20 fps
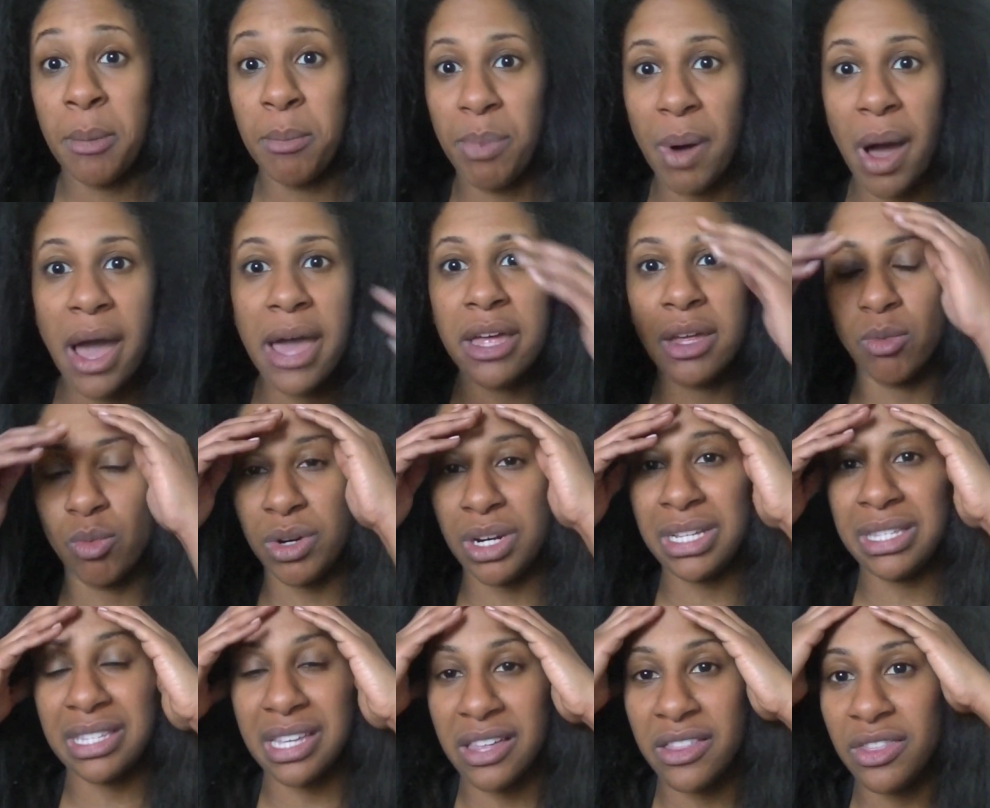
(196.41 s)
But when
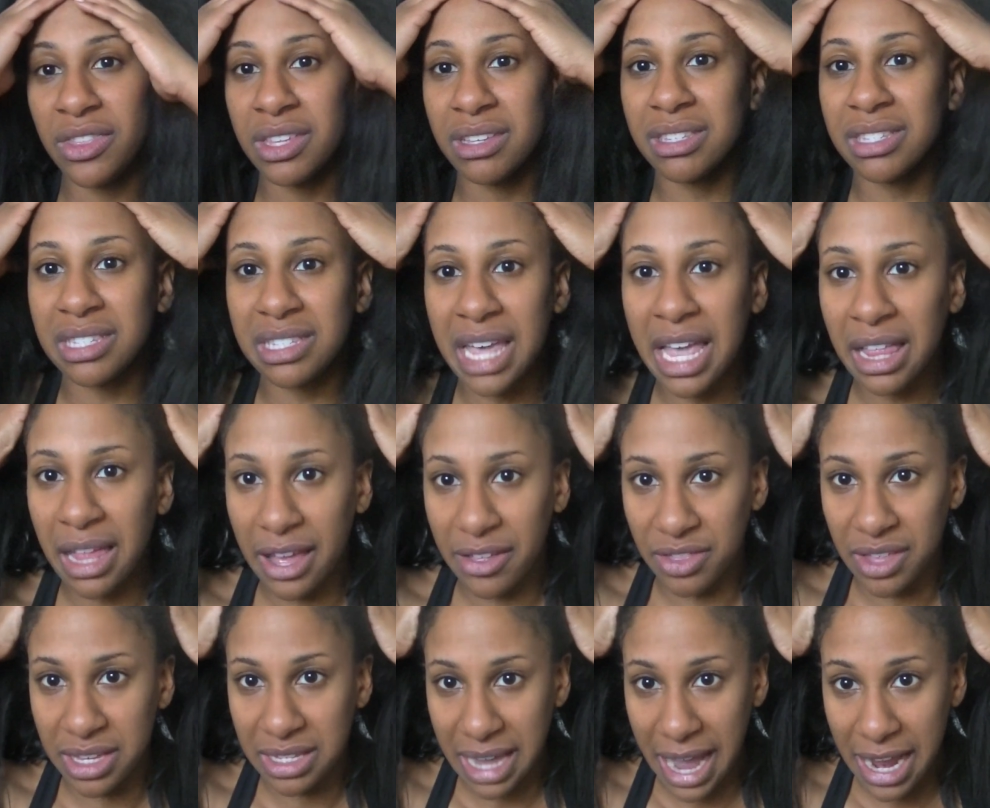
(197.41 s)
it's in this state like
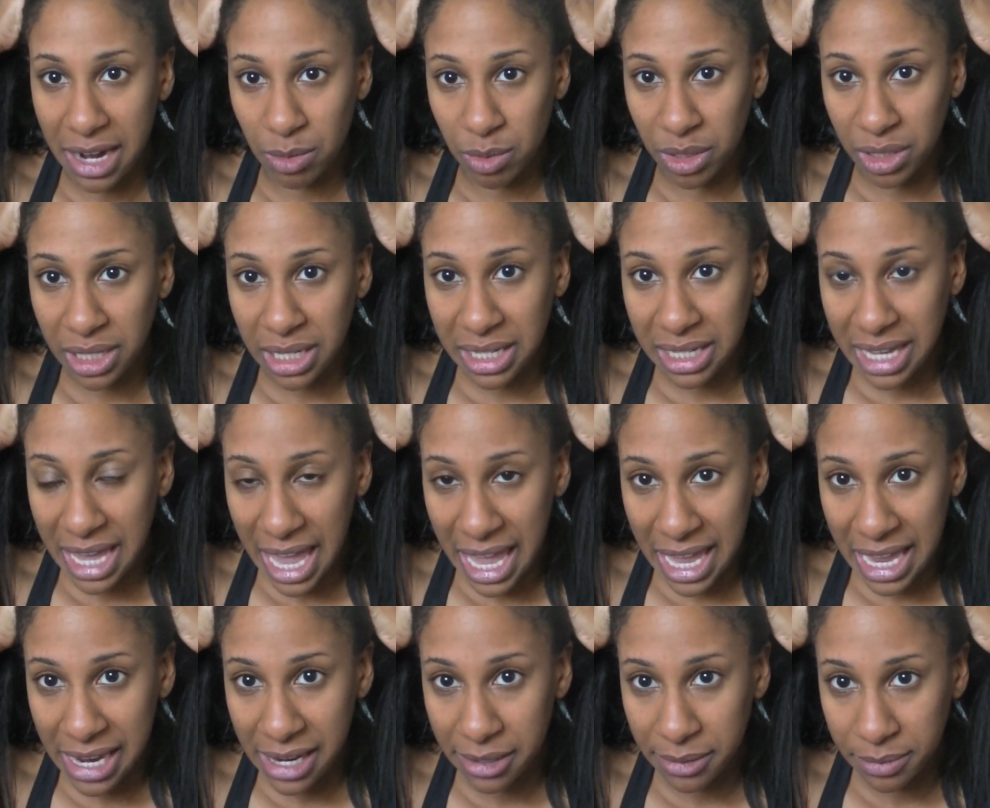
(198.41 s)
this, I really
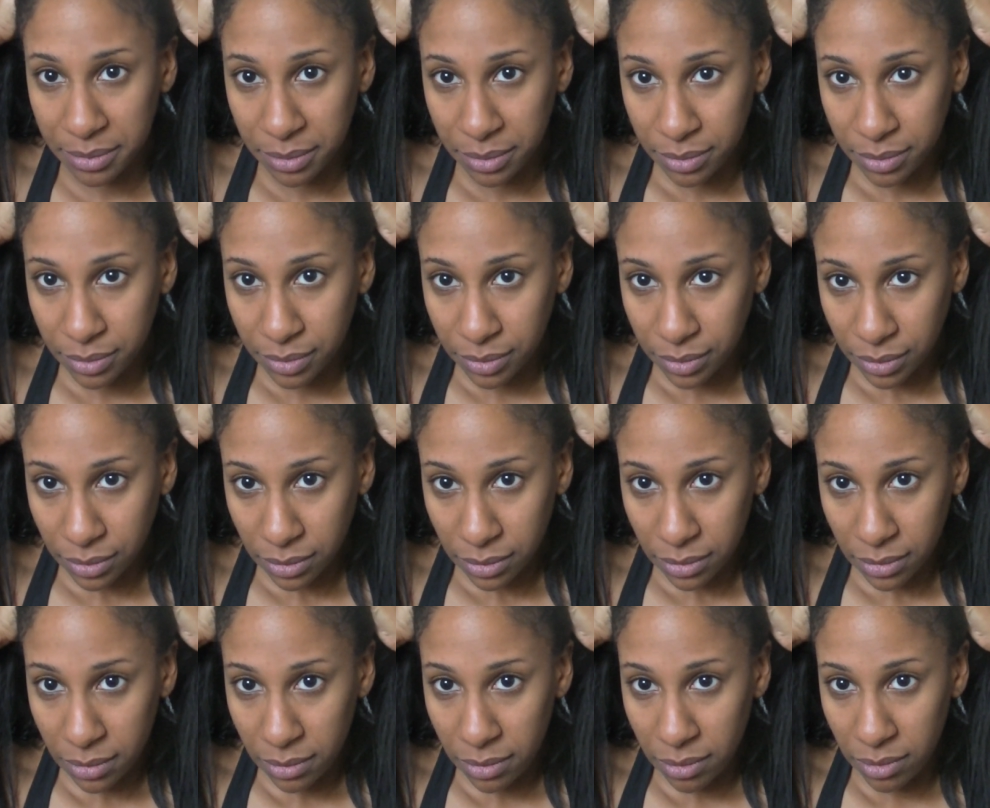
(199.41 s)
can't
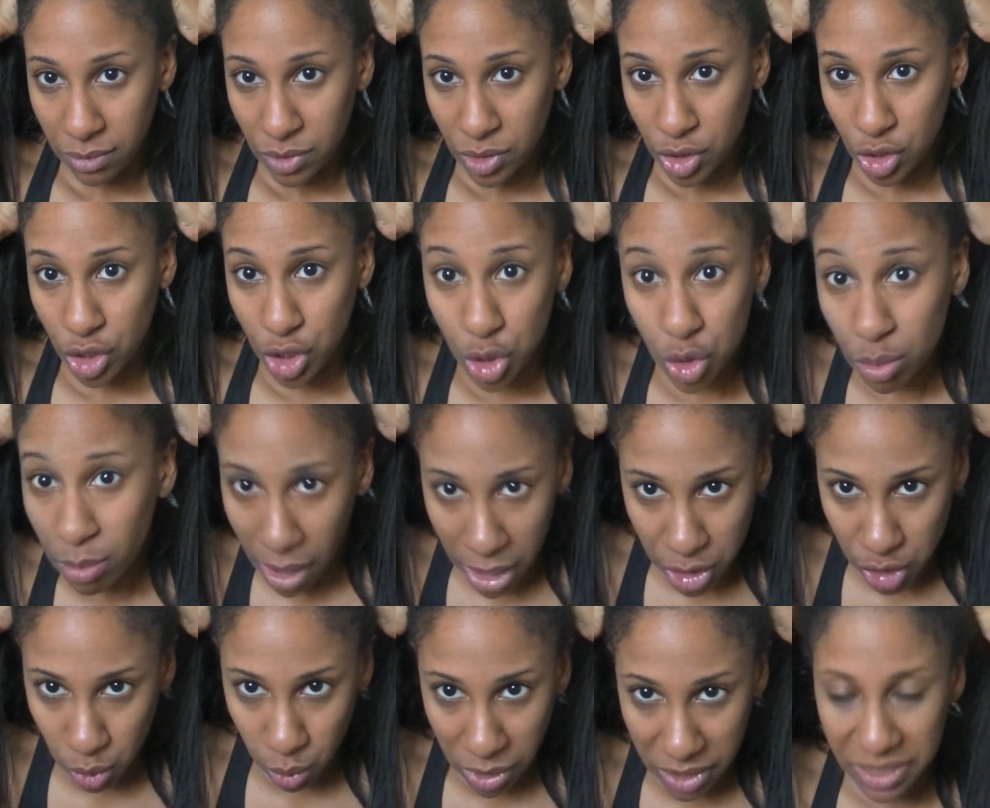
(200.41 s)
do
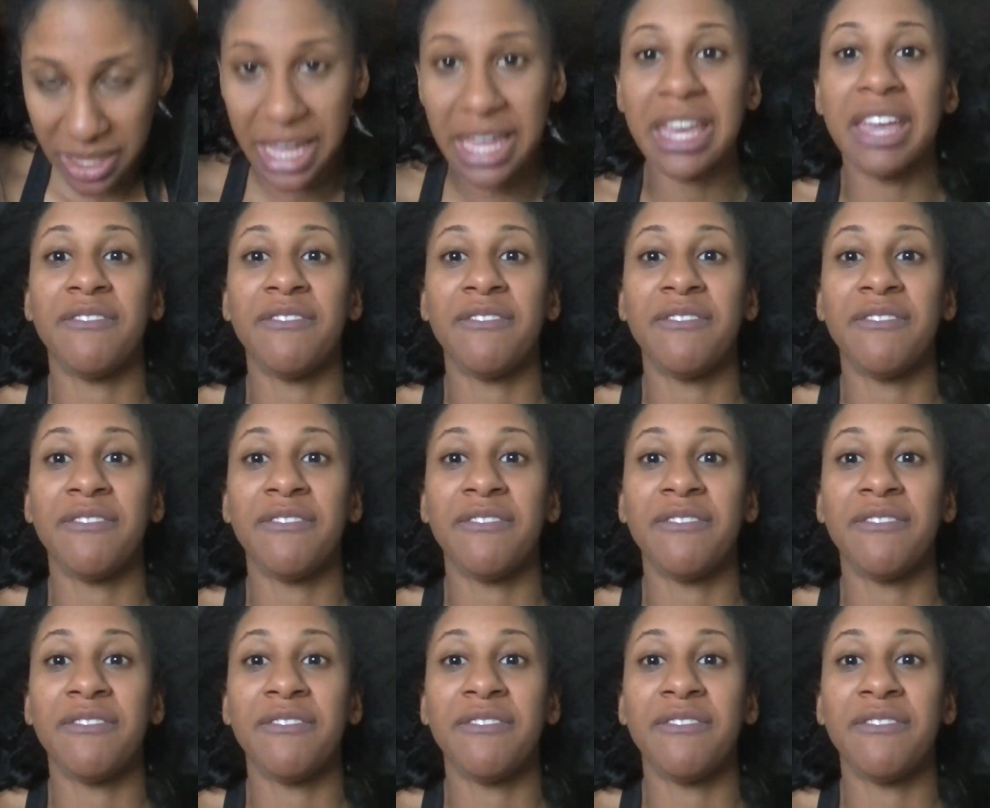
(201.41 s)
much with it.